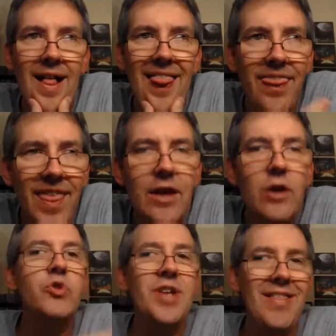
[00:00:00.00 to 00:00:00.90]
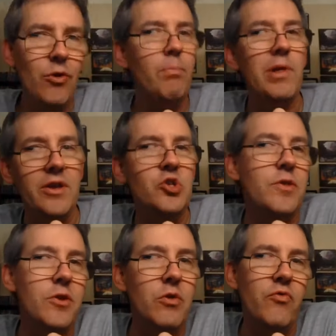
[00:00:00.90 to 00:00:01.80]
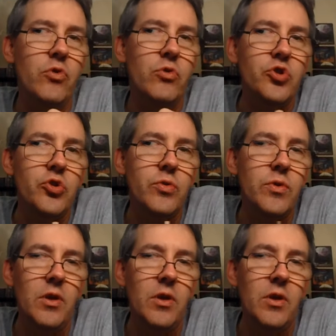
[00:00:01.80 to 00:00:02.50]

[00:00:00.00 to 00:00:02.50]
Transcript: they understand their place in the universe,